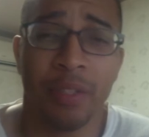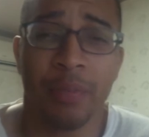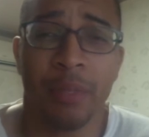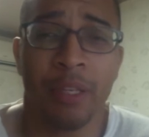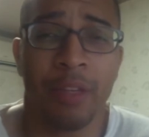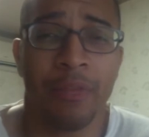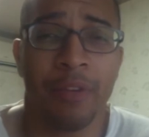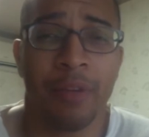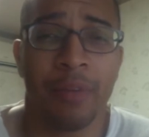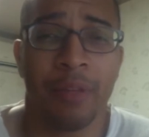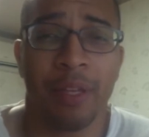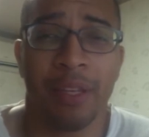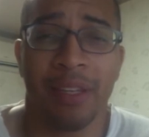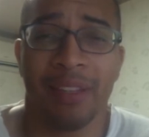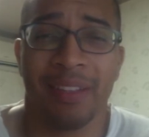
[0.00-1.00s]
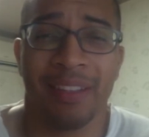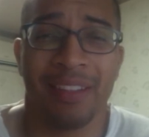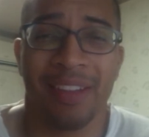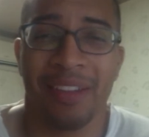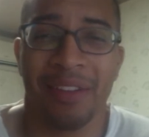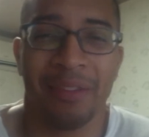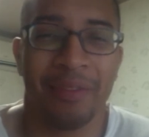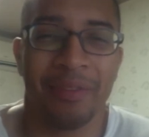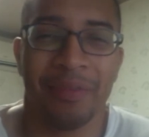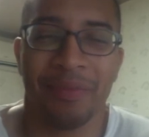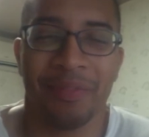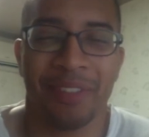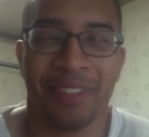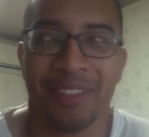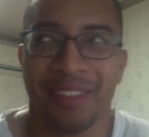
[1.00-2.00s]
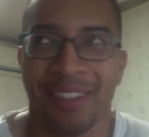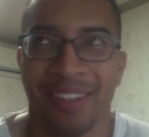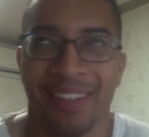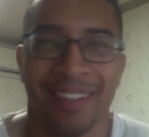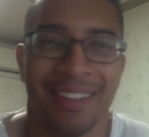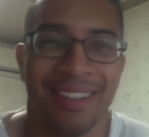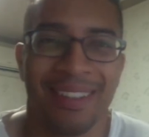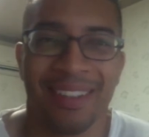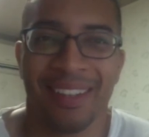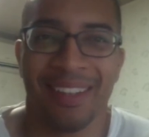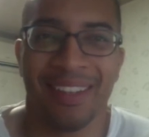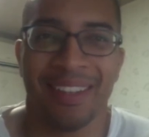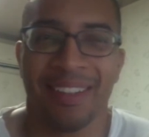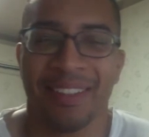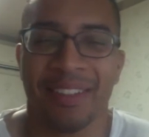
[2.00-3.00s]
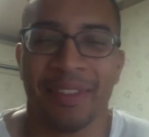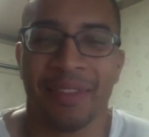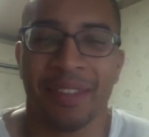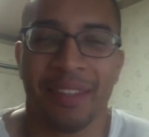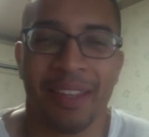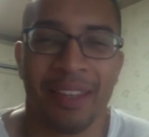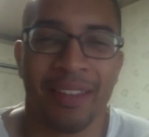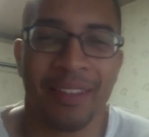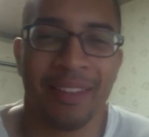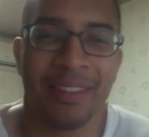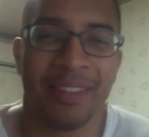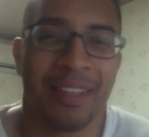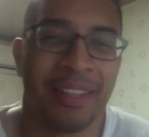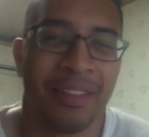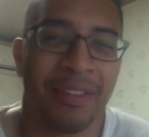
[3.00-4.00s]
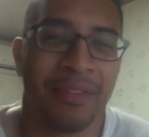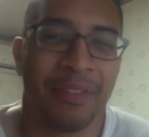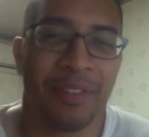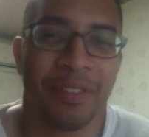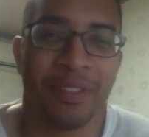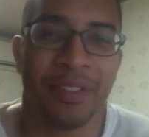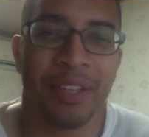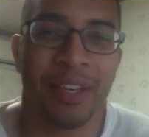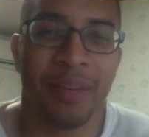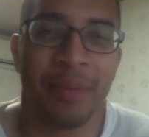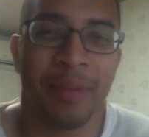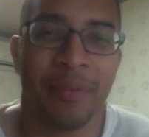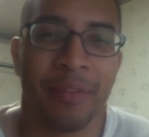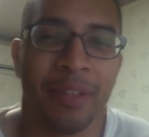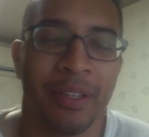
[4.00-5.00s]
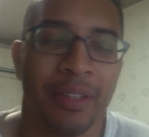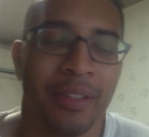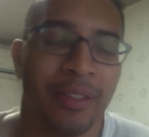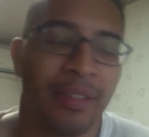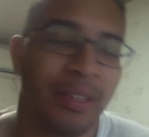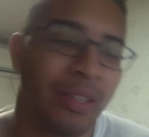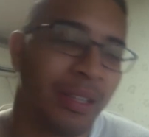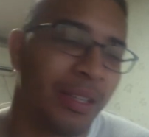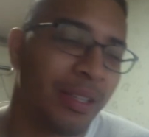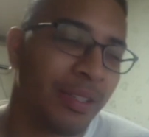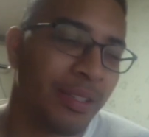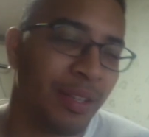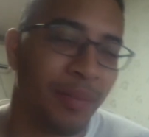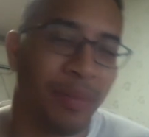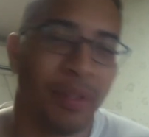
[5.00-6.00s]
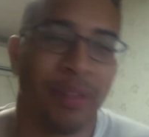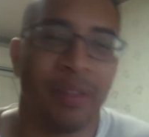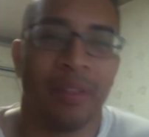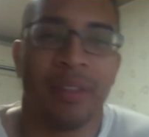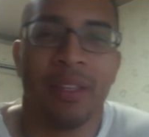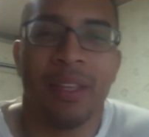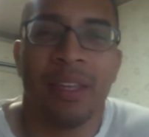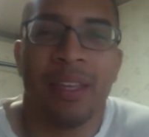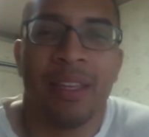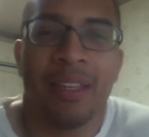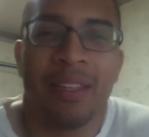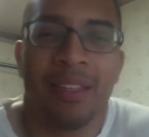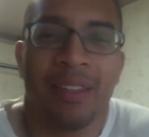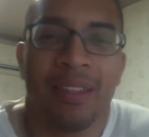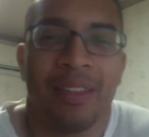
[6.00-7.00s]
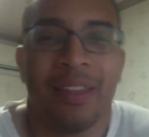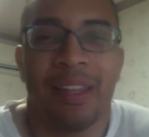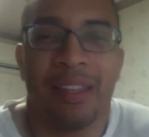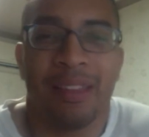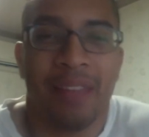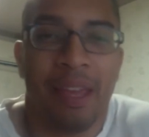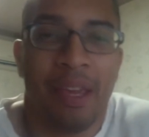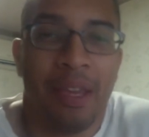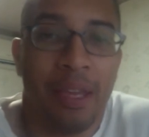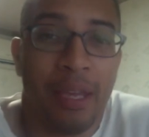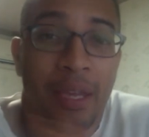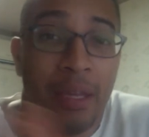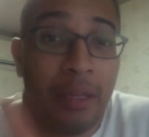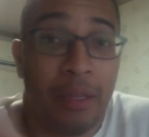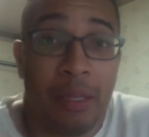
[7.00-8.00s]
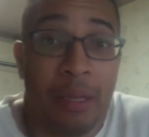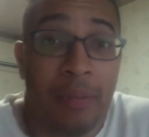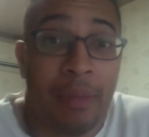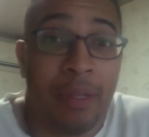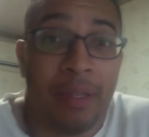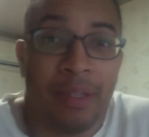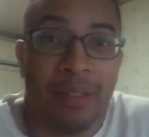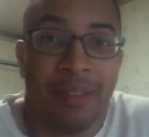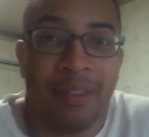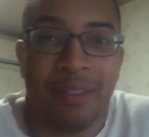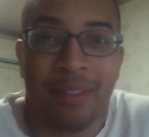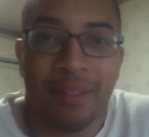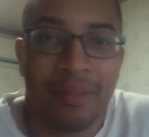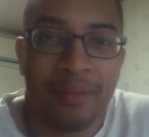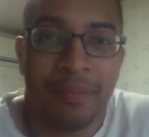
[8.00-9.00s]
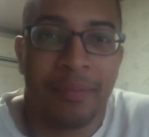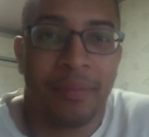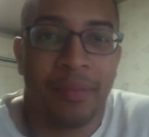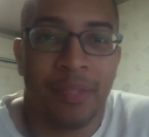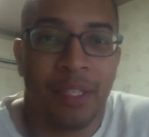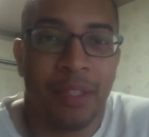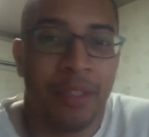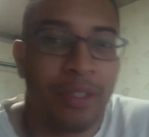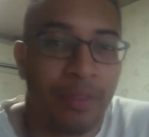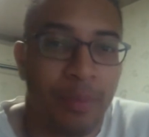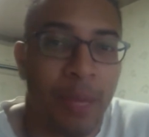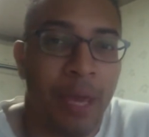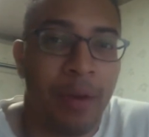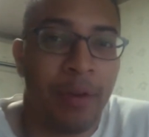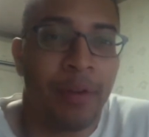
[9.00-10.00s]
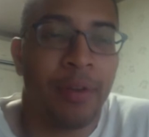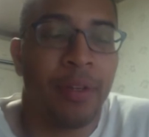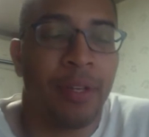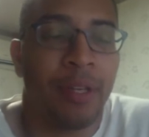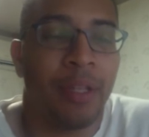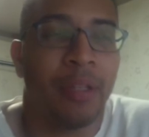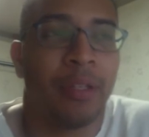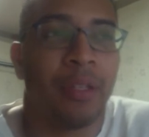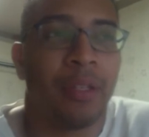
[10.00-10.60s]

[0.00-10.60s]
me if I'm like kind of just thinking and stuff like that because it's like the first time I've done something like that. I mean, I guess in this manner. And